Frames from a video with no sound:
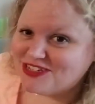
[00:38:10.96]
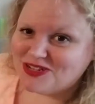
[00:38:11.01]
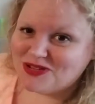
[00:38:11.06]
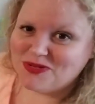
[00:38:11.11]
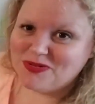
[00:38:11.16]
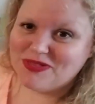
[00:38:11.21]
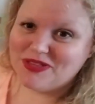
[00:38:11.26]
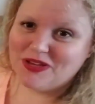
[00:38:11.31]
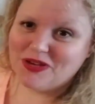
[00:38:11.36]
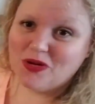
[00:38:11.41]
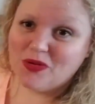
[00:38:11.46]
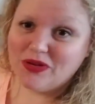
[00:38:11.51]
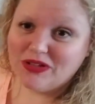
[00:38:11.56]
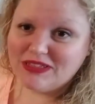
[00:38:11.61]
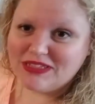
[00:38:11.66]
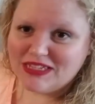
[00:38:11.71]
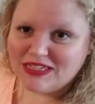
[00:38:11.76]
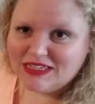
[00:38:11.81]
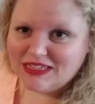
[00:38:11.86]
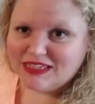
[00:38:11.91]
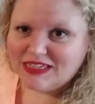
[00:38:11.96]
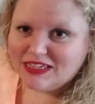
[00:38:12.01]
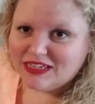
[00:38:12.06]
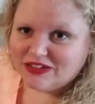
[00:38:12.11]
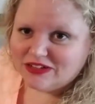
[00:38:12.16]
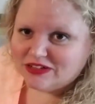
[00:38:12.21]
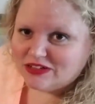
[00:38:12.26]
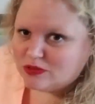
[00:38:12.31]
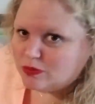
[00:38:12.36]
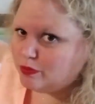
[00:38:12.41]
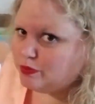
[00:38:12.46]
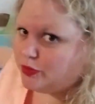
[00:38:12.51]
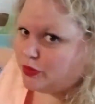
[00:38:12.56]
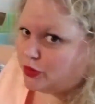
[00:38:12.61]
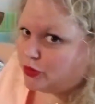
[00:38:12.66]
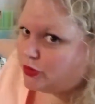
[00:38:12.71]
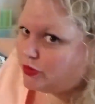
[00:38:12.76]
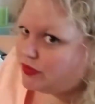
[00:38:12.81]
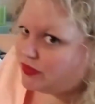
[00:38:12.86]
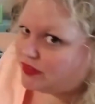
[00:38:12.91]
to the Quilting Guild's
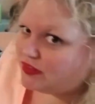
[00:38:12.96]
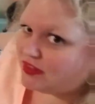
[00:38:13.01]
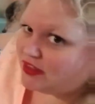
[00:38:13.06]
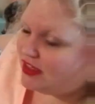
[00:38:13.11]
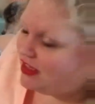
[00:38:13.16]
booth,